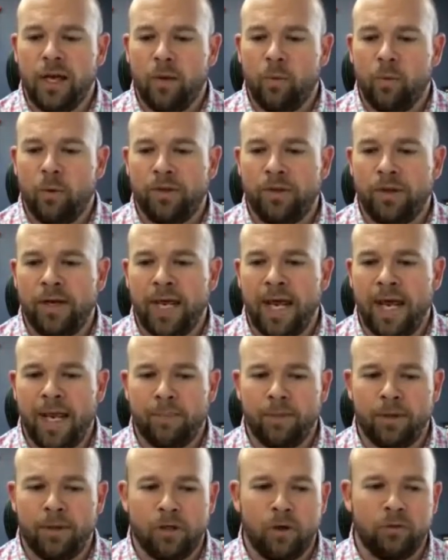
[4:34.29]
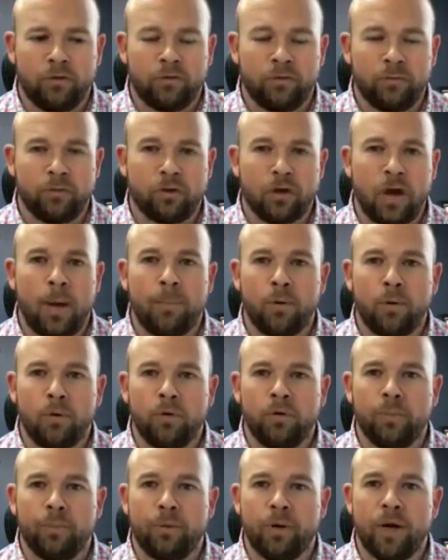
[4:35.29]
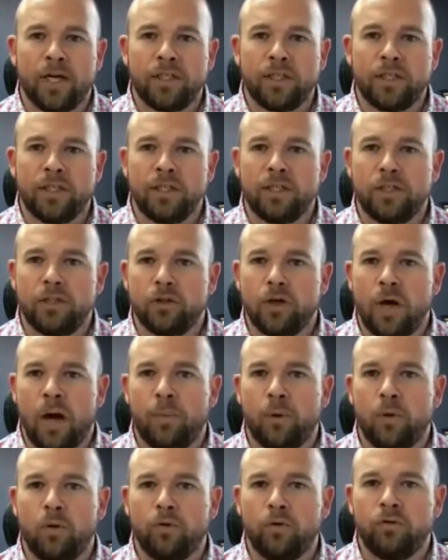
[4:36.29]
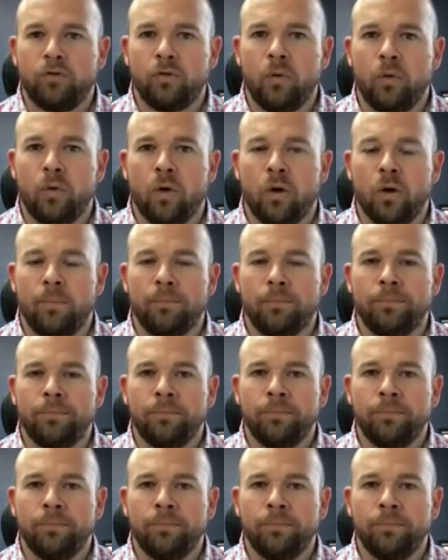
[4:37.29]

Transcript: with a name, it goes from tropical depression to tropical storm.